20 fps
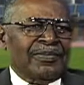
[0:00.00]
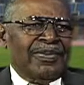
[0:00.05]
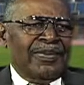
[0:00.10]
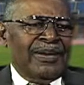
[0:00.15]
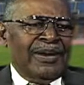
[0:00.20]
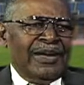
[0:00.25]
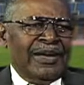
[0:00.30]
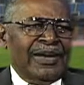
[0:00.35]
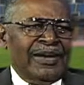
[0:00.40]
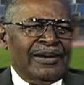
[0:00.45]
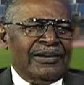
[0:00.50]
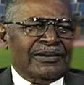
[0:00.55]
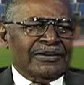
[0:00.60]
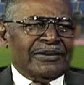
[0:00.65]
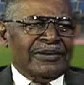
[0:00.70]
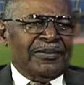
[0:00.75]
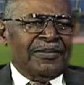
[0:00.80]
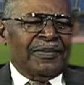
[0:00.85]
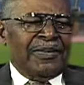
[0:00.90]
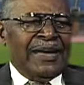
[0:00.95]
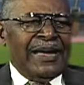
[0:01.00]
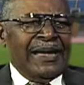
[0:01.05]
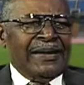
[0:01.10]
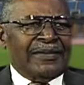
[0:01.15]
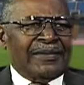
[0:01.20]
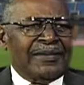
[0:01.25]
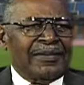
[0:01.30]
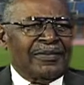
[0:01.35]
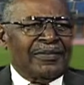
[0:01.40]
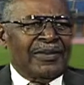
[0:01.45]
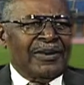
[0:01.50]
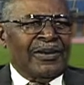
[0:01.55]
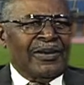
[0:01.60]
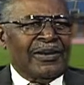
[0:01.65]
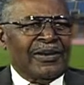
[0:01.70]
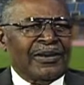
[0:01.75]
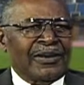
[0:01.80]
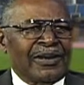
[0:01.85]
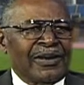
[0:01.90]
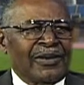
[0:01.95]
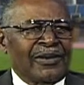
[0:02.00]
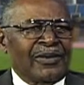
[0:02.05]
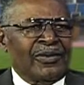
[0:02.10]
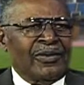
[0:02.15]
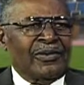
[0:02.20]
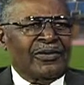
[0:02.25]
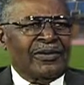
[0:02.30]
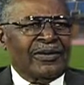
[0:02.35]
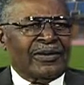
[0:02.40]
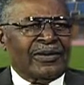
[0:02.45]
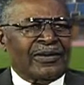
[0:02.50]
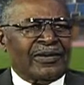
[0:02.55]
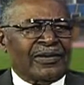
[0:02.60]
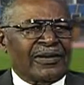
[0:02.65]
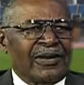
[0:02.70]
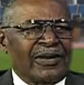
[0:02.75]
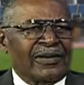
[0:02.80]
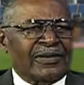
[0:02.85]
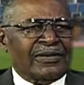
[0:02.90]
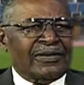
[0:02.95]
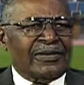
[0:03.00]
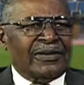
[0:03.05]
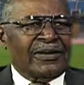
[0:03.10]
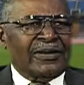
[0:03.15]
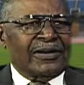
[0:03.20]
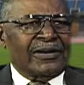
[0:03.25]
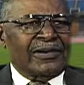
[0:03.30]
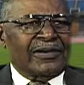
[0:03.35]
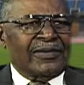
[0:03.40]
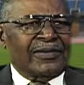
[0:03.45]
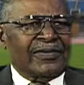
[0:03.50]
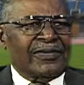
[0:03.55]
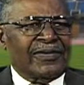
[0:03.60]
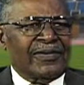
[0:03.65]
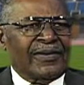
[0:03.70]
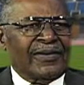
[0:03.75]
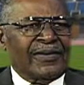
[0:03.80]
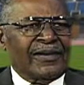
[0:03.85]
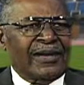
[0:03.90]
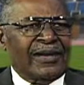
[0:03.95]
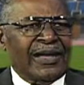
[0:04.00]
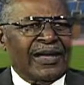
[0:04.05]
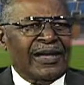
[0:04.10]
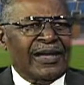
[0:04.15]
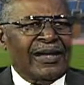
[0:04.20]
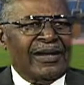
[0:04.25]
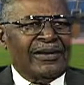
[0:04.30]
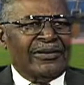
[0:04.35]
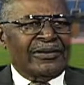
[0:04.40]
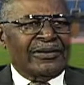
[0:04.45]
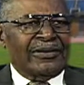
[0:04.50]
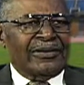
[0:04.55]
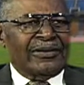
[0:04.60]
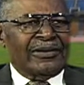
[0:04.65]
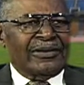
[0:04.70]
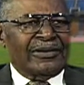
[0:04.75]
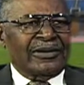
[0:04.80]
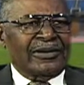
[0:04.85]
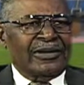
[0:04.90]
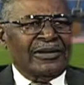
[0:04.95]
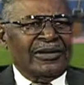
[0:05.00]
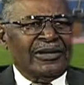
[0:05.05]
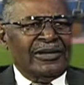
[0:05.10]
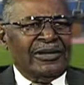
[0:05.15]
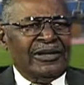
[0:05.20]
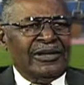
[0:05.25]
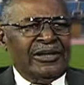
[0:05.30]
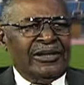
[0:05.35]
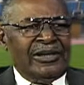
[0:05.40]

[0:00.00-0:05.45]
players in basketball getting overexhausted and falling out, and mm -hmm.